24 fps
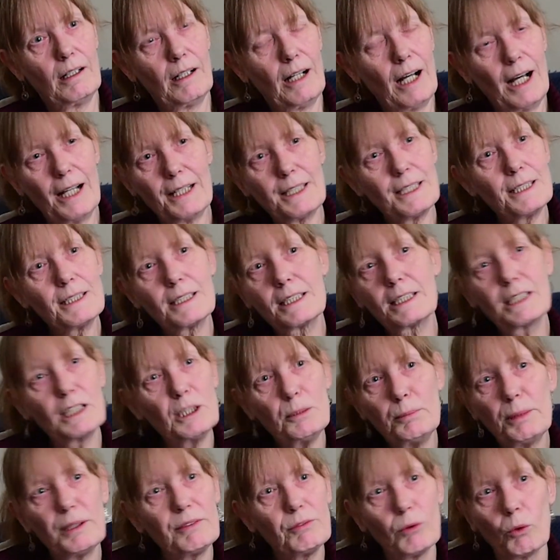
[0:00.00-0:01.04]
I didn't
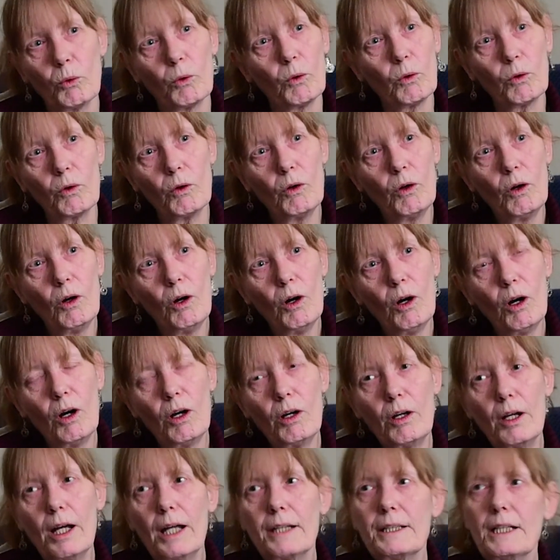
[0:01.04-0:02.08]
see before.
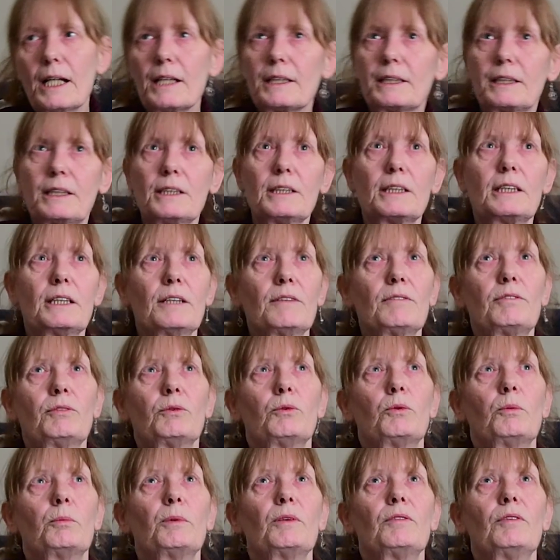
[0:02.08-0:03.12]
A nastiness in the
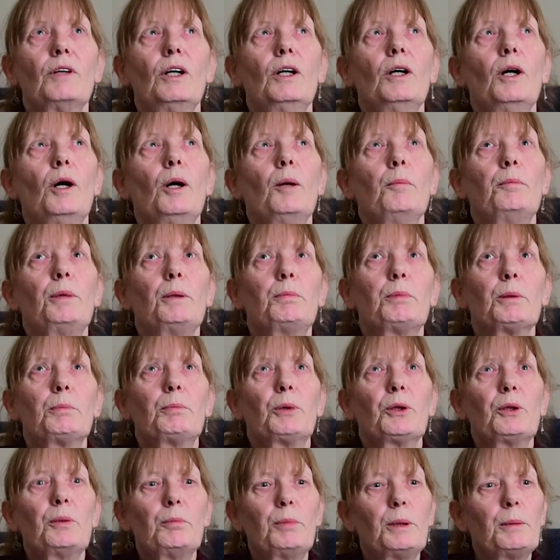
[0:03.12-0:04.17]
form of people
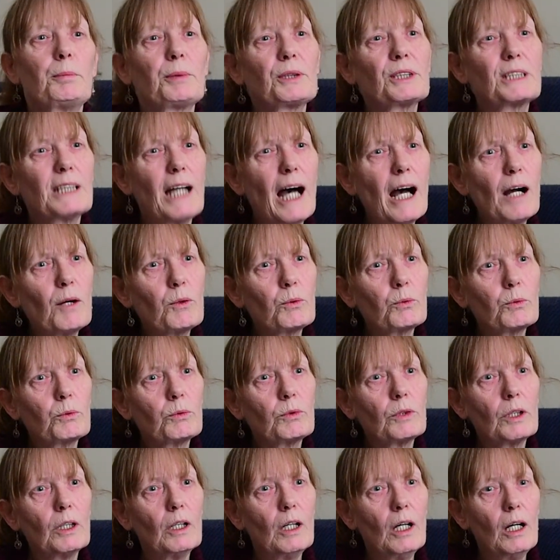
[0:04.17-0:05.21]
putting people
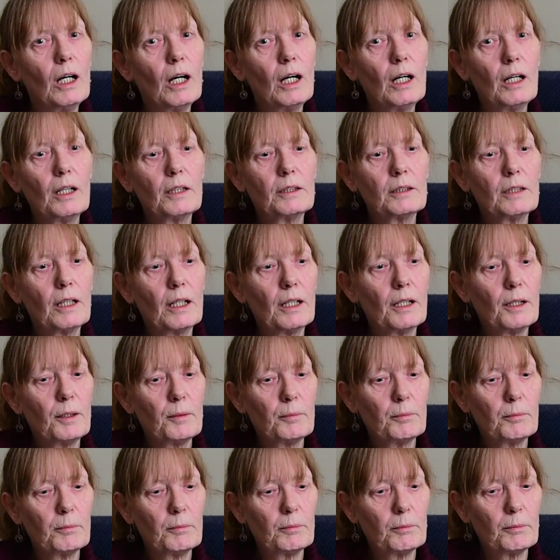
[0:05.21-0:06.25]
down, and
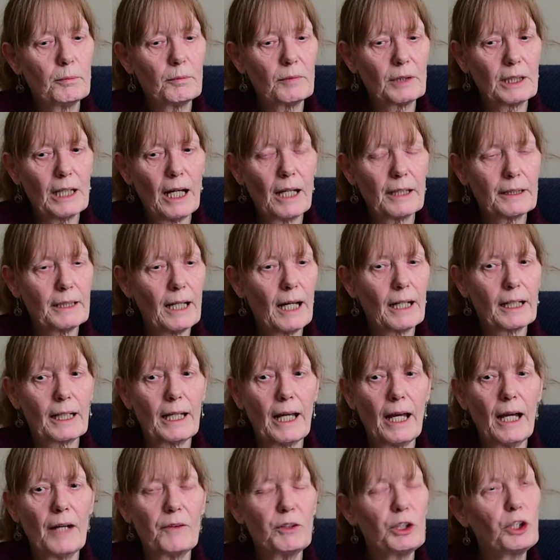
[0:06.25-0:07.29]
that
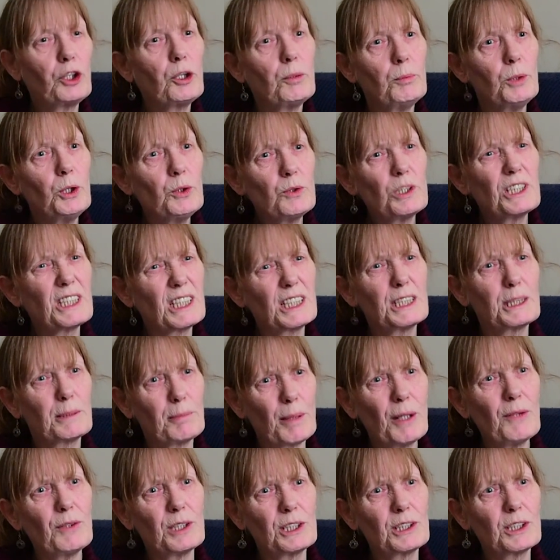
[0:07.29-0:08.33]
caring community
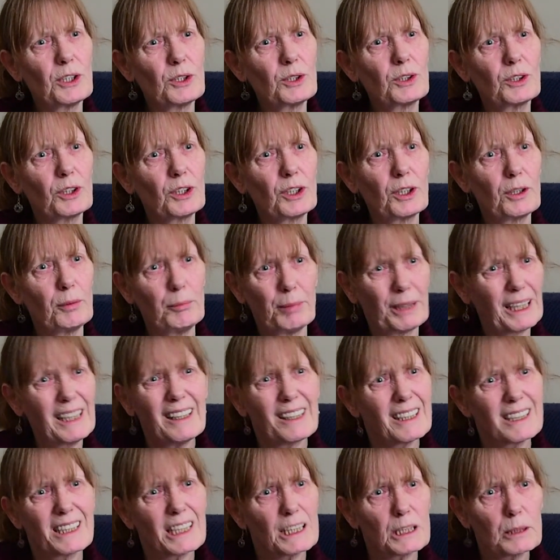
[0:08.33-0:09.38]
spirit had
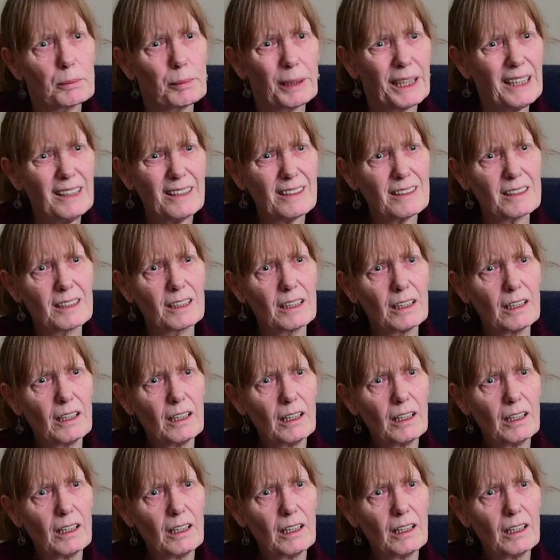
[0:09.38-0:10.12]
completely disappeared.